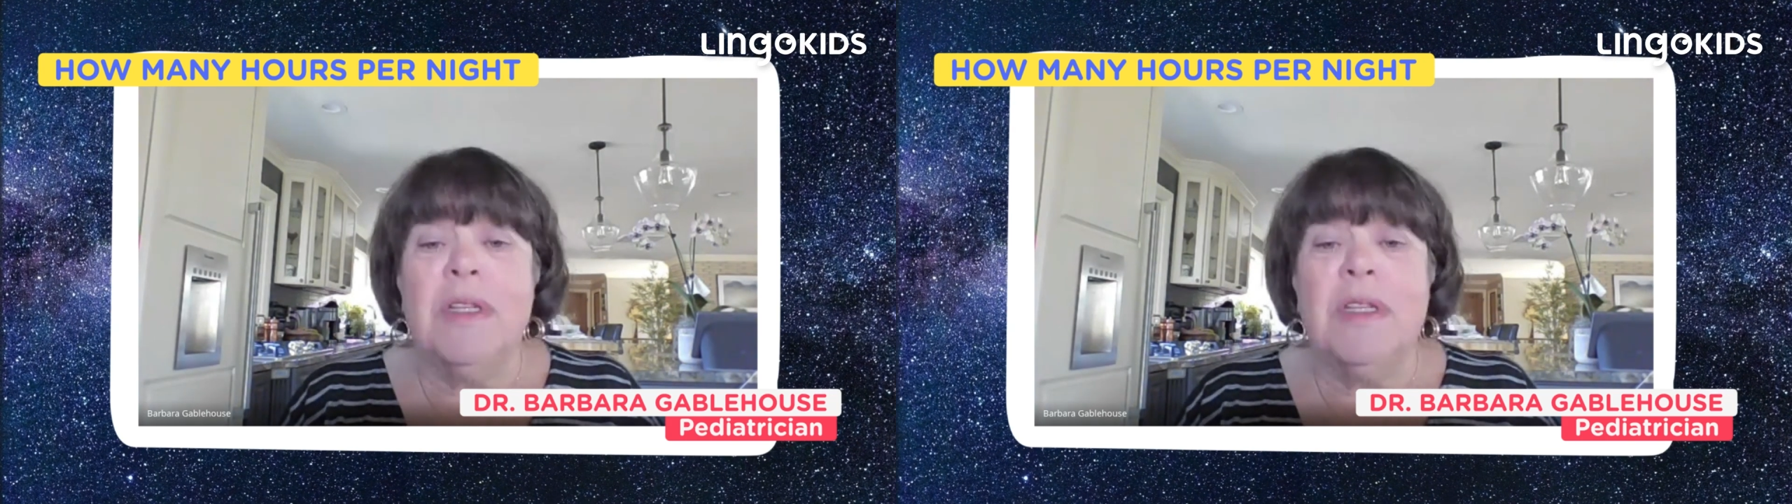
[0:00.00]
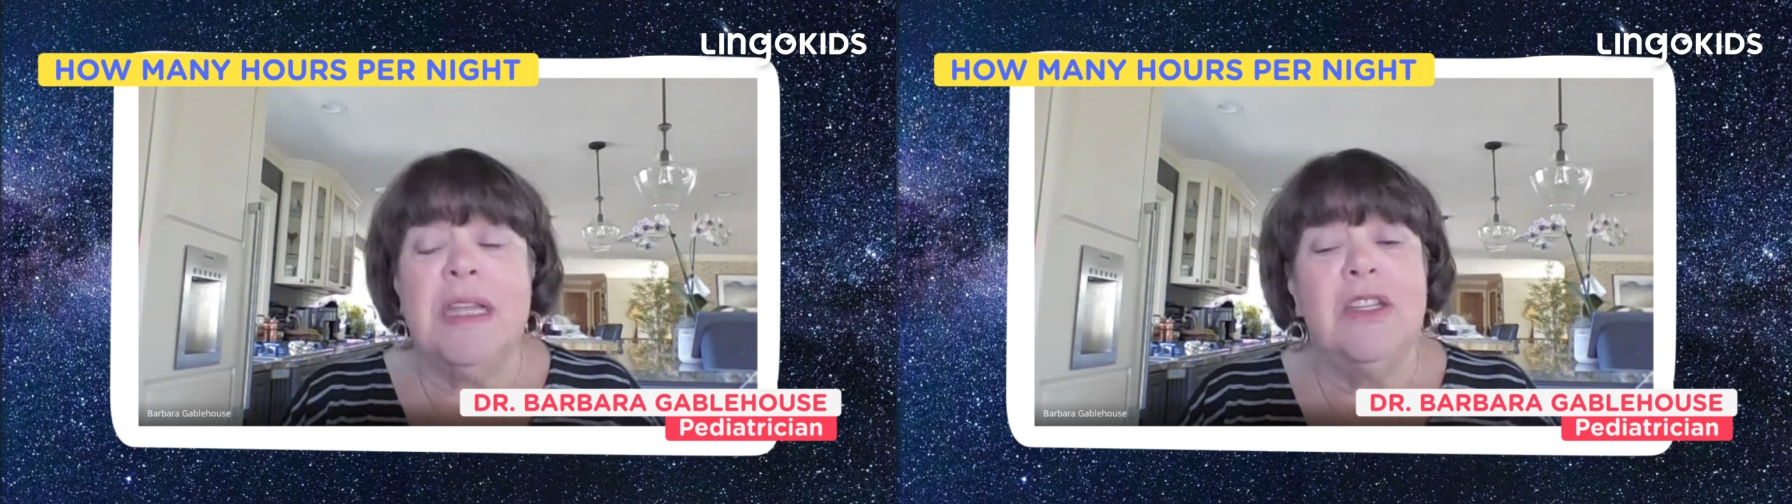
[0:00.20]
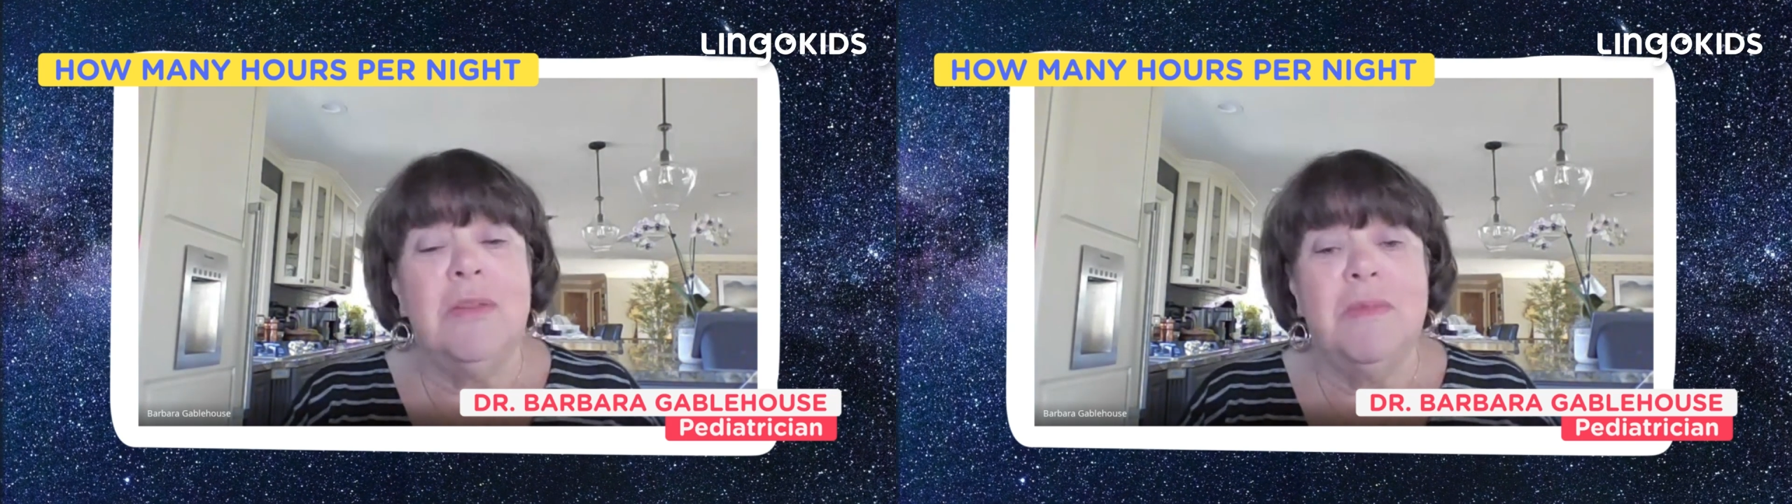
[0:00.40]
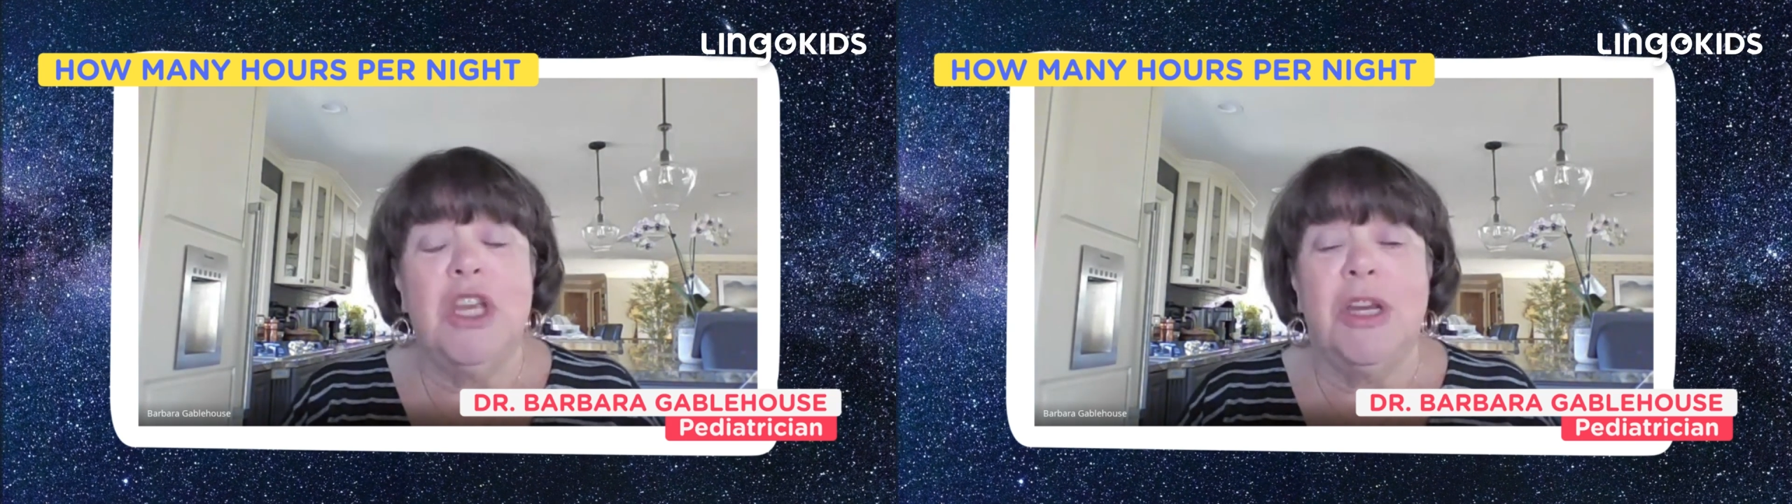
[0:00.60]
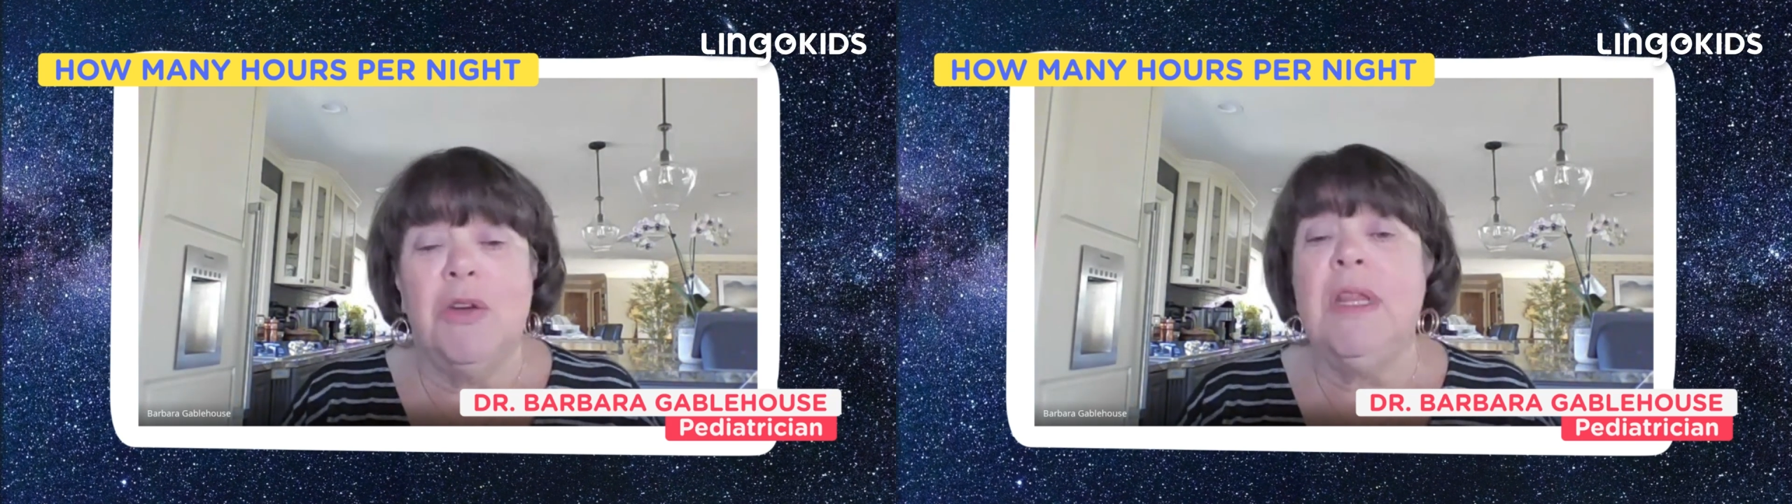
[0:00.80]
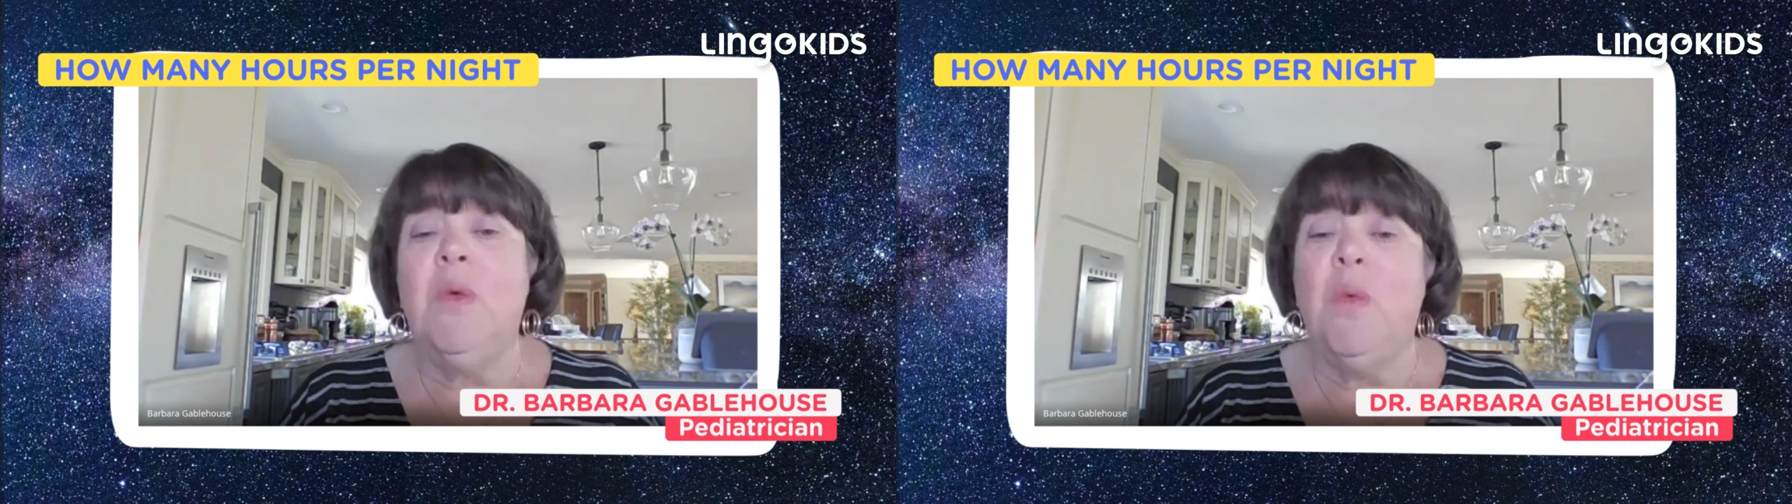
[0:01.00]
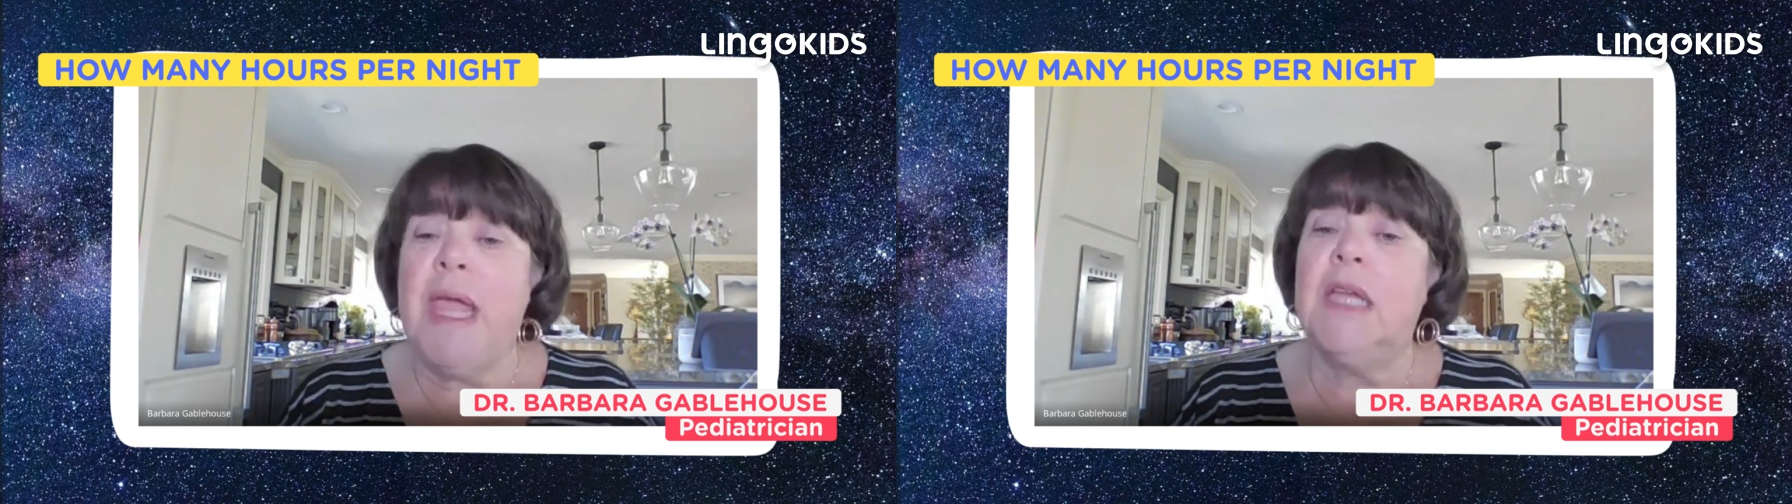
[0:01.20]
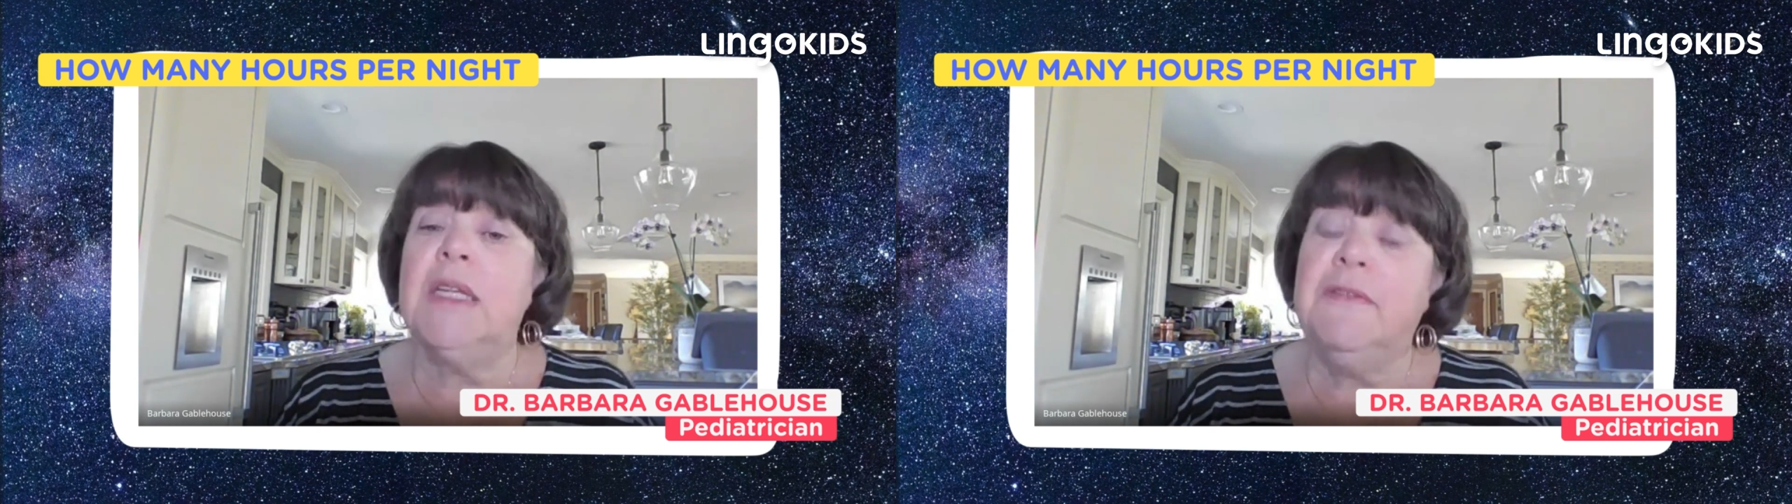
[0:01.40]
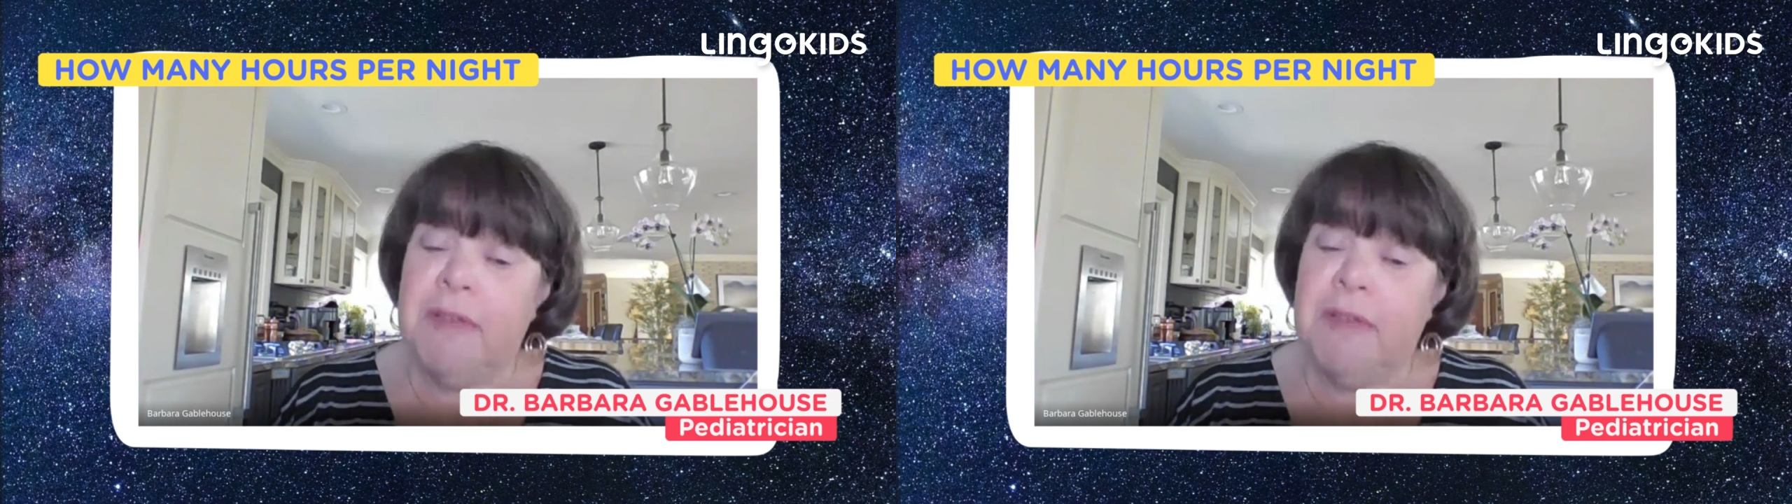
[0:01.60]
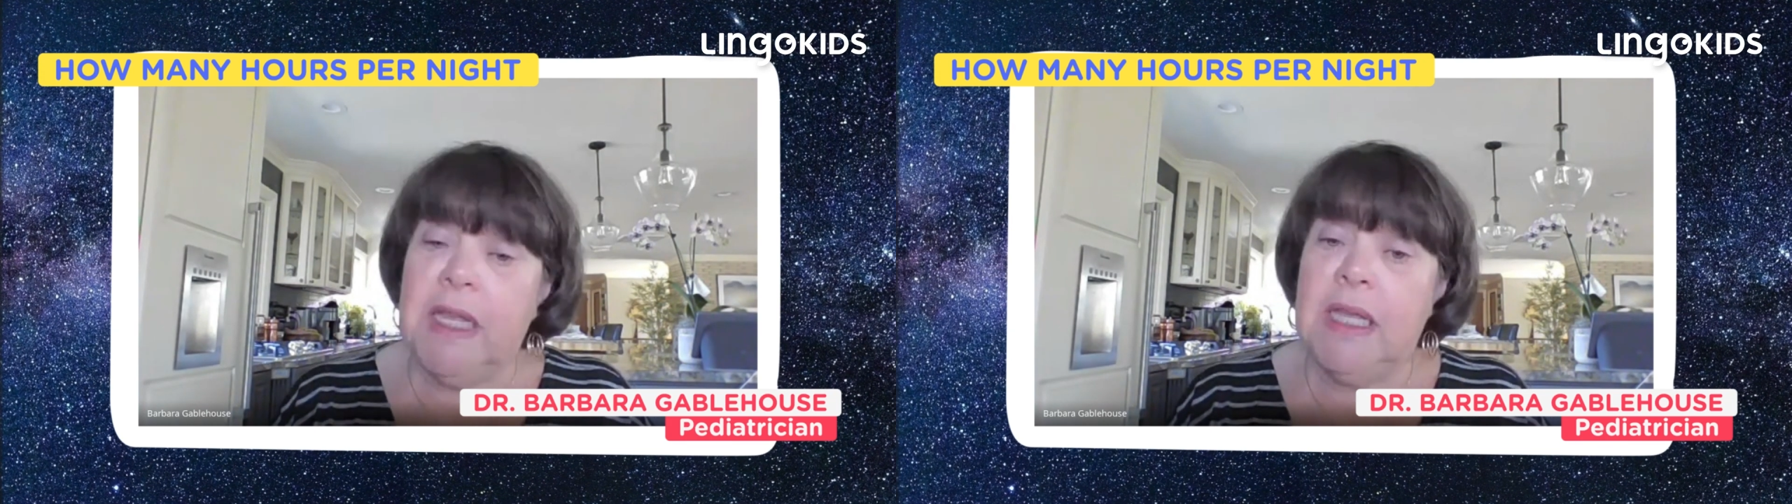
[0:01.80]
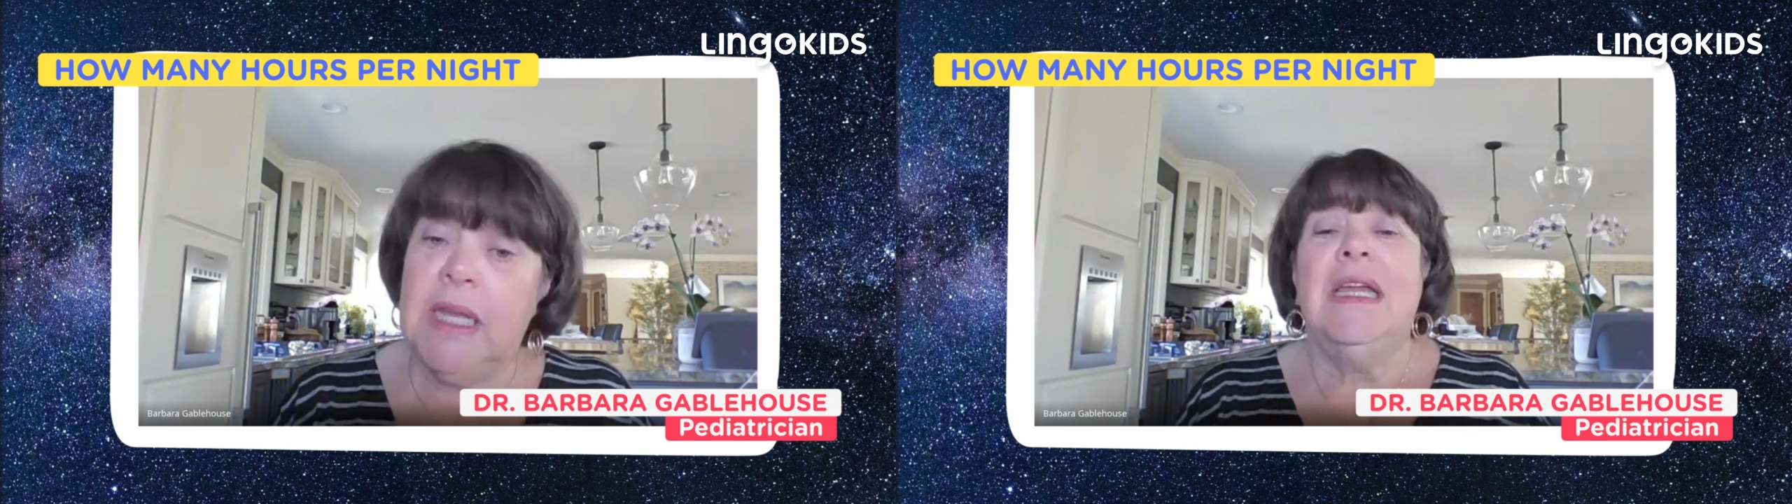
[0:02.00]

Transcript: they generally wake to feed.